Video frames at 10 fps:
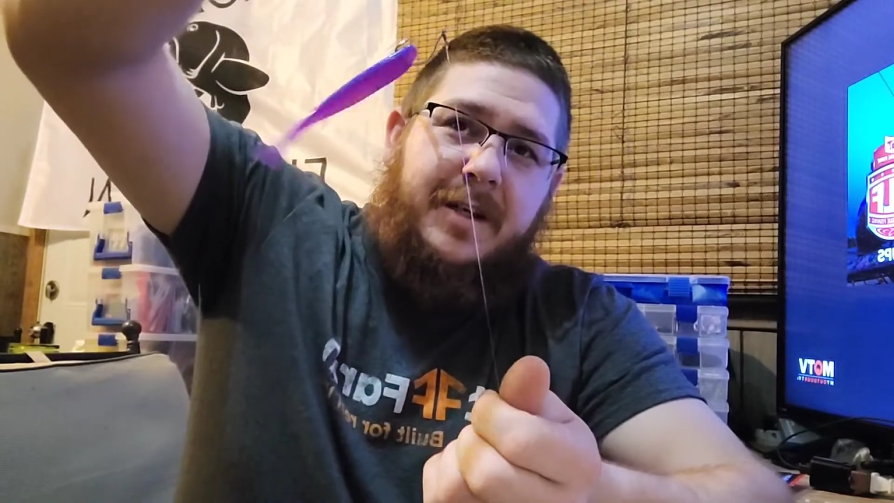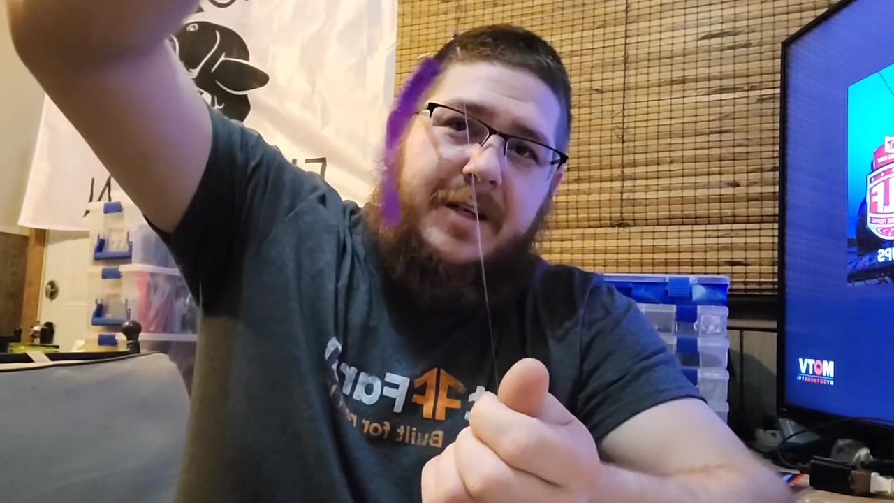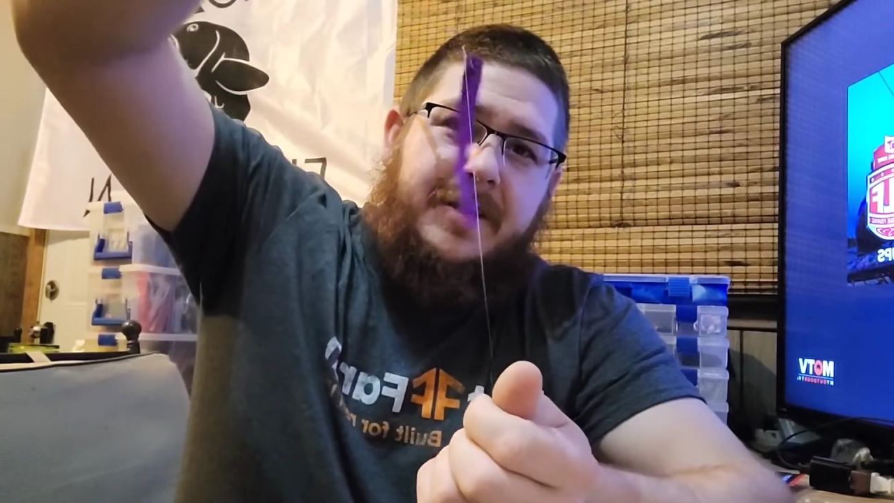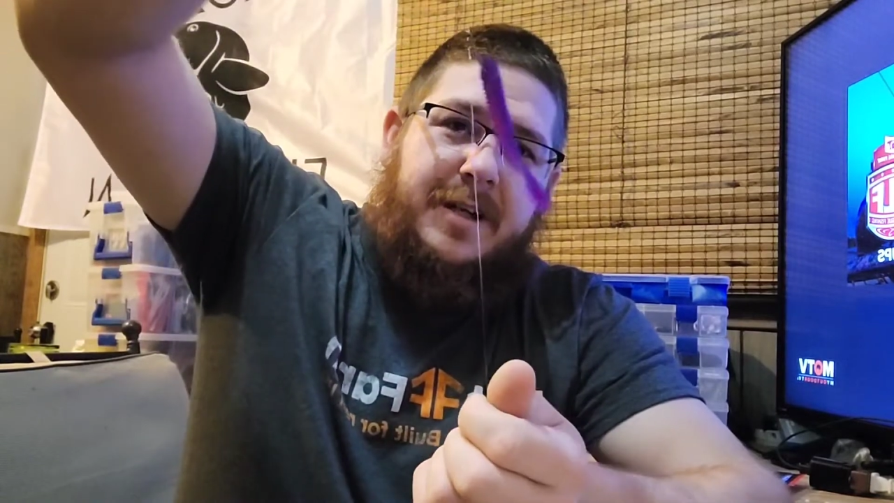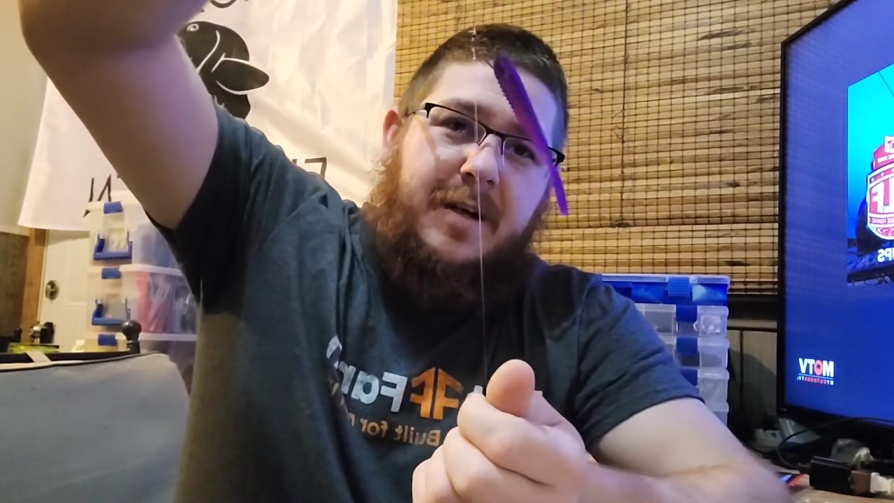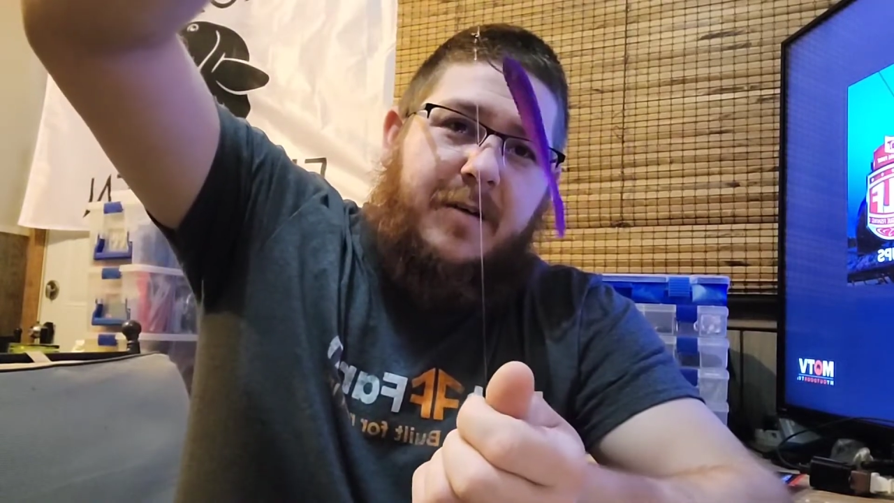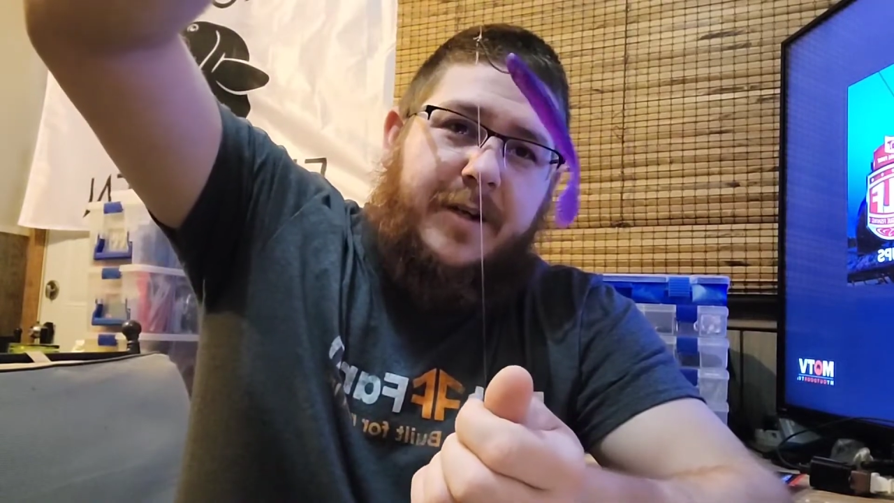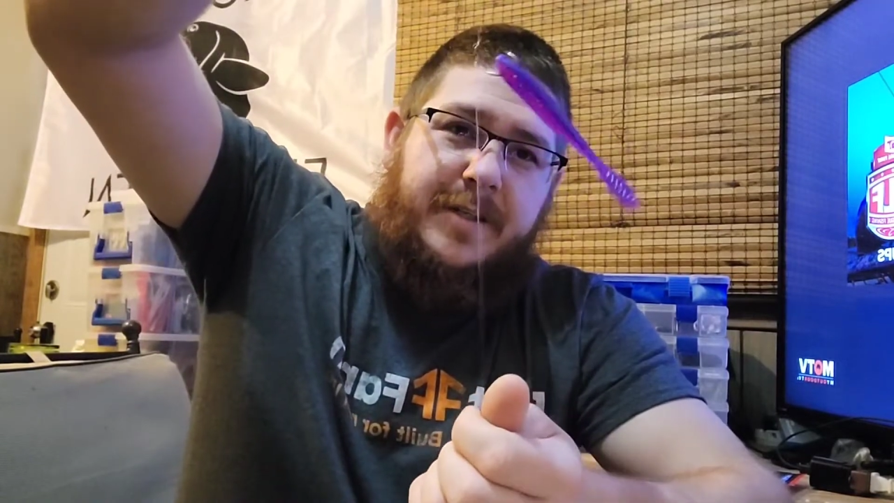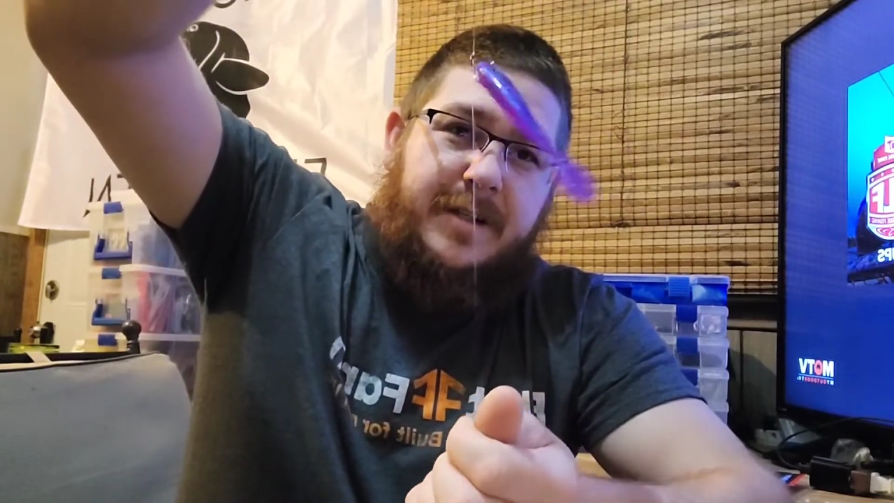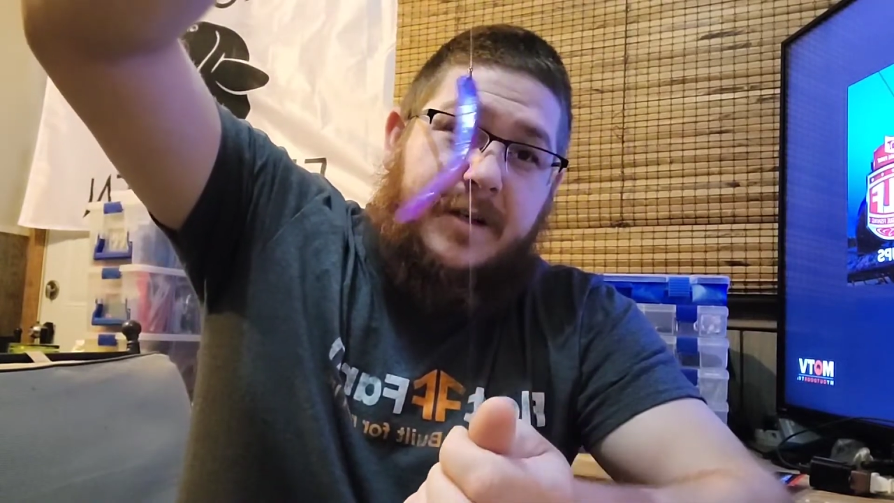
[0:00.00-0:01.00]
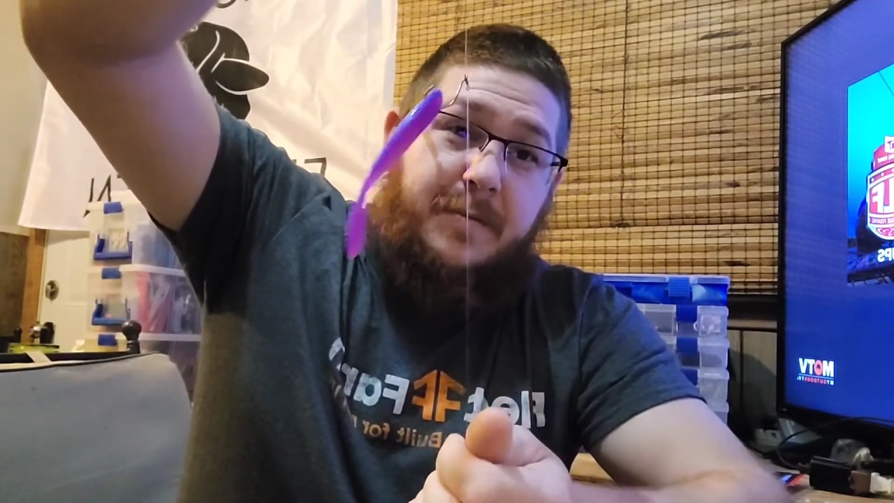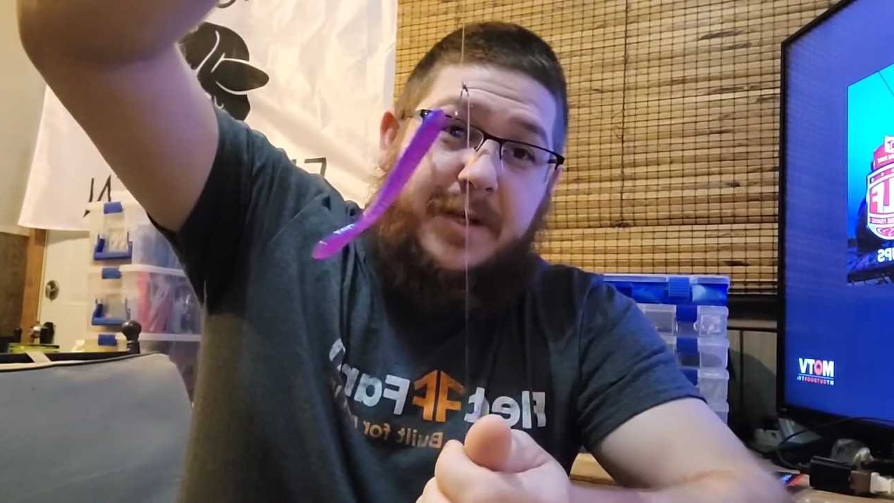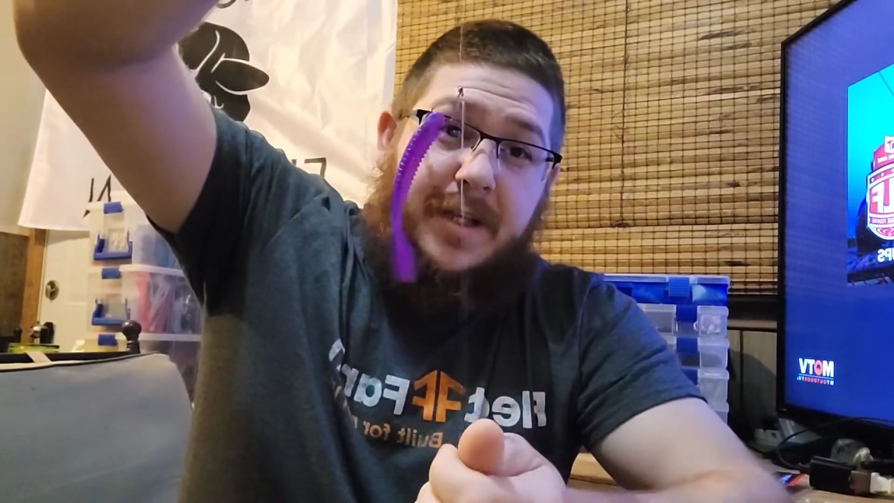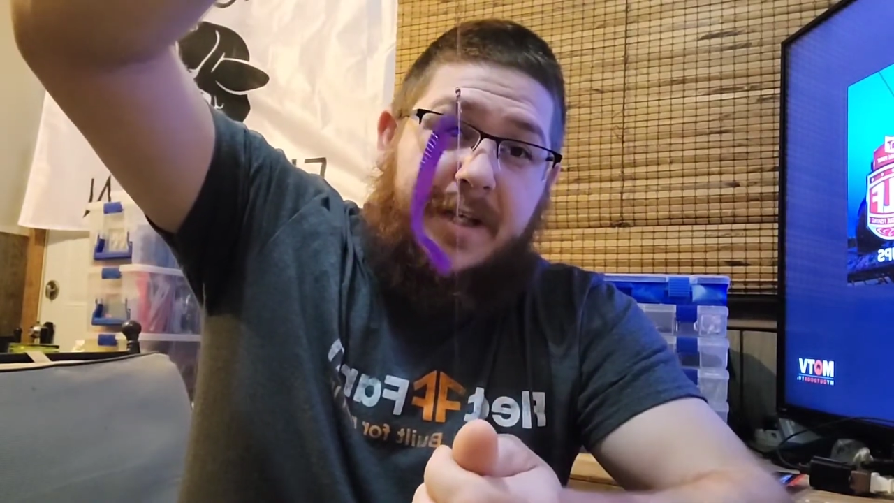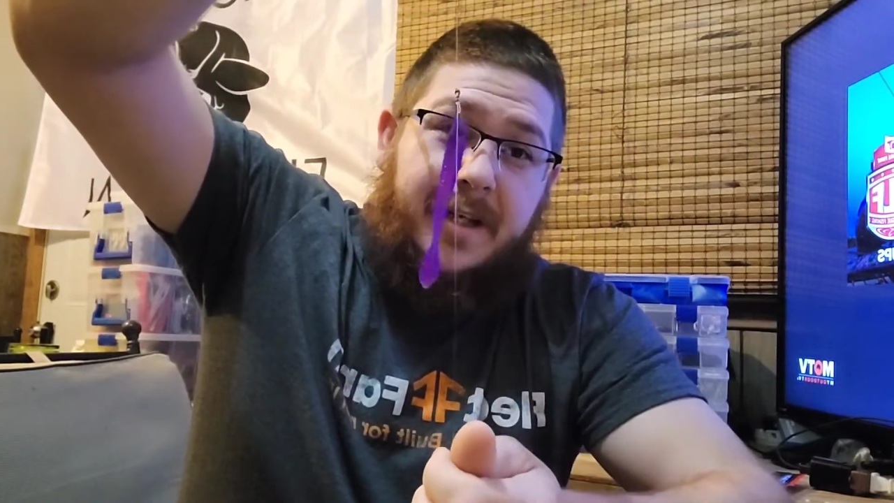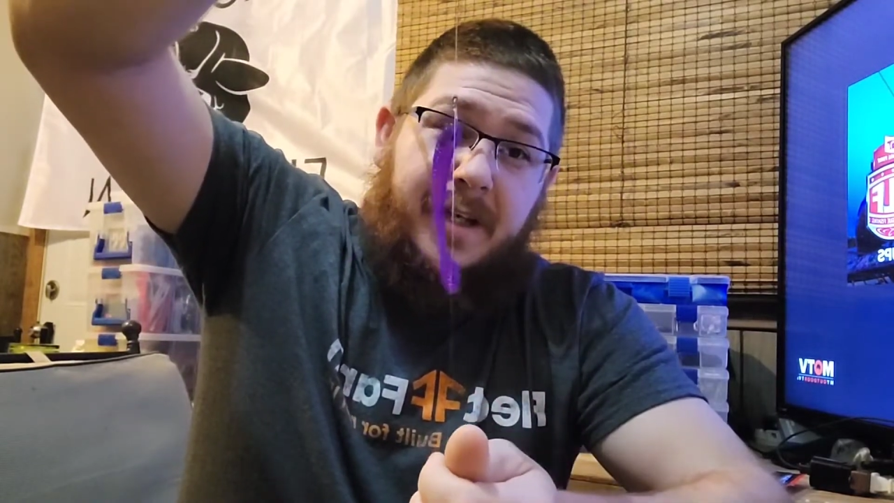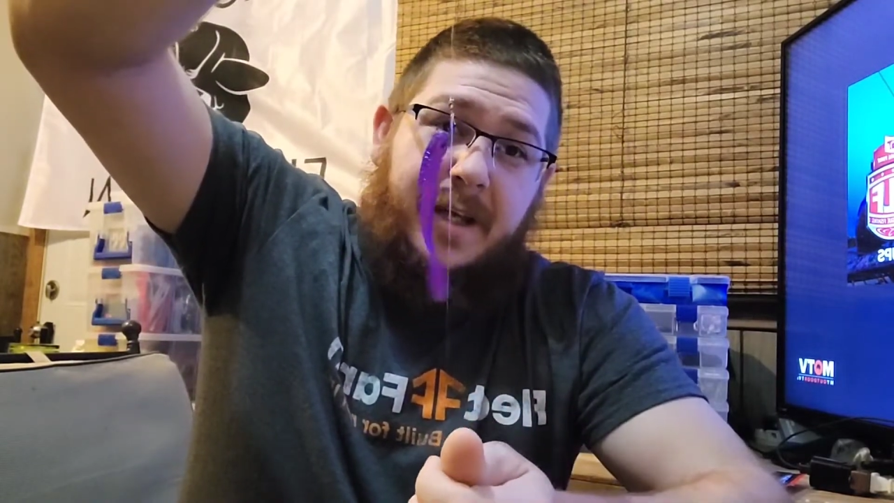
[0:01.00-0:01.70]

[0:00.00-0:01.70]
It's always gonna be